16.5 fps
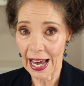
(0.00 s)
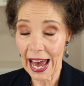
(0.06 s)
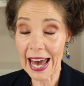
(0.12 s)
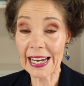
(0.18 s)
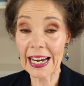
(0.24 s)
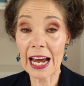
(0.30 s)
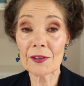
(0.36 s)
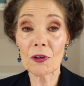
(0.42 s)

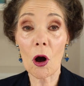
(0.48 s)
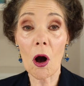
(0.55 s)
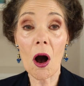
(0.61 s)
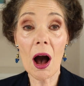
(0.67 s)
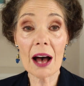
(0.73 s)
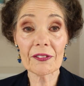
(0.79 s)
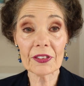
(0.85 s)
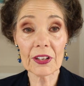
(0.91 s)
And I've
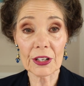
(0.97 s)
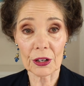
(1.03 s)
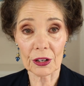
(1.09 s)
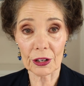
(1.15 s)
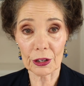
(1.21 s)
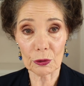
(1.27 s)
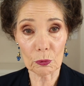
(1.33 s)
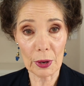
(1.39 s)
often
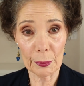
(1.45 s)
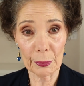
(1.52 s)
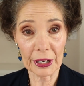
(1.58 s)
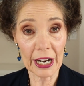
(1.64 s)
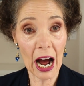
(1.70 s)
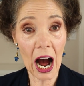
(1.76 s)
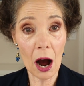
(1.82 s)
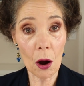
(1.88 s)
heard
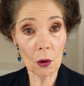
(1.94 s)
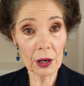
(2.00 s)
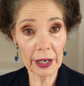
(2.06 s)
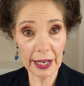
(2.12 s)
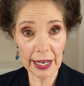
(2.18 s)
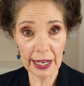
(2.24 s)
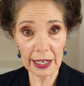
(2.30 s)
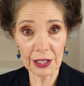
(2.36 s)
women our
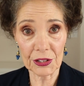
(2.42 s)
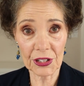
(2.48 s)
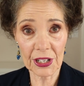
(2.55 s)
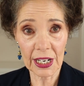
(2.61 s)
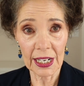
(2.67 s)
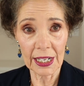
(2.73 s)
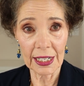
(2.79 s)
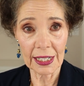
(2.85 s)
age
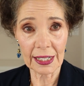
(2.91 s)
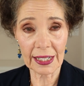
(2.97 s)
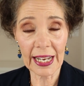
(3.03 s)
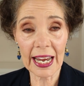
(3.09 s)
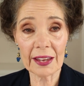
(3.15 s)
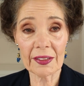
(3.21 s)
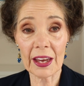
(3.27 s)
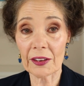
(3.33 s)

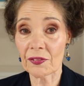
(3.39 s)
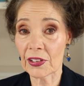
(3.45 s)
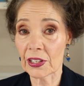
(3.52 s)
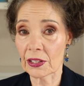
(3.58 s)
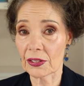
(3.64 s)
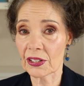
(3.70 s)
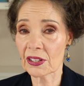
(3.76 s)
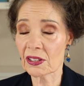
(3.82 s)
say they
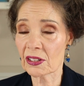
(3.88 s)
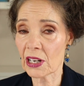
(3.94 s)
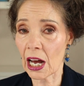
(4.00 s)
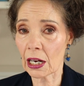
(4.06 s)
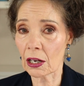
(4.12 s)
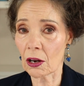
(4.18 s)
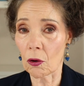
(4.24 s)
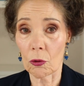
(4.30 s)
feel
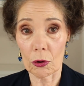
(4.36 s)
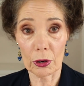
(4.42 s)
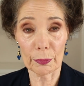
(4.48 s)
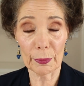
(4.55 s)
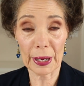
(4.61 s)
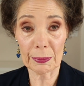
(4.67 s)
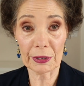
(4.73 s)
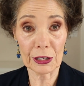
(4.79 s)
stuck or
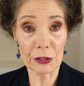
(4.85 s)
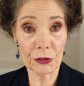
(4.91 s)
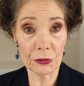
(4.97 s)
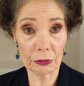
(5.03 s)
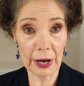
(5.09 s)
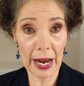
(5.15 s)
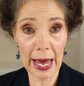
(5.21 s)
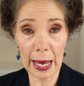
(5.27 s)
maybe
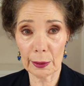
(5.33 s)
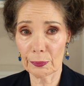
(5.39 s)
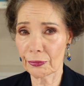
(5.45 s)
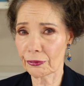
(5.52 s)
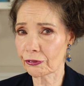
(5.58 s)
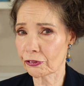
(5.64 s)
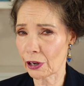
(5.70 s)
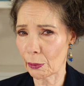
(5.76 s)
drab,
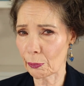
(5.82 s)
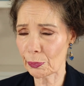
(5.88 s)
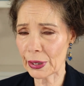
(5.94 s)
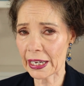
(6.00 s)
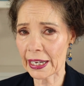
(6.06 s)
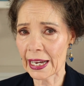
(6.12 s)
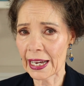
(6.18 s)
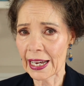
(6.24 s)

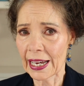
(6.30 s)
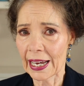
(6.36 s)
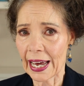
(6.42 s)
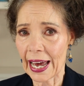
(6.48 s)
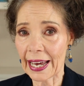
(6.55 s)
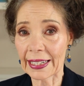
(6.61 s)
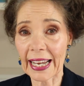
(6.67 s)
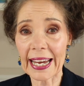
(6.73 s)
frumpy,
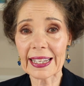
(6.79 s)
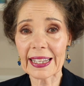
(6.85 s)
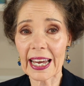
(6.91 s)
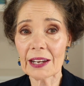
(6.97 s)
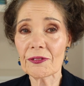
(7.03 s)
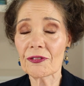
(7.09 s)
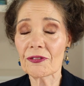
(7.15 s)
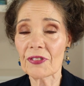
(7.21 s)
and like
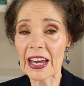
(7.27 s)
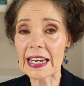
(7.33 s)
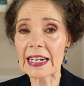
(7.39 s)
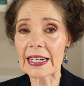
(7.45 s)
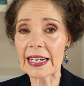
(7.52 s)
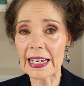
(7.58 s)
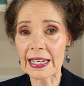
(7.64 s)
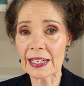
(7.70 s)
they've
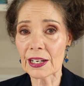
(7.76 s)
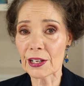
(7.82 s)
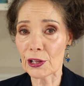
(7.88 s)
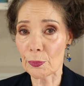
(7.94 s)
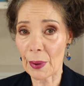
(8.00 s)
faded into the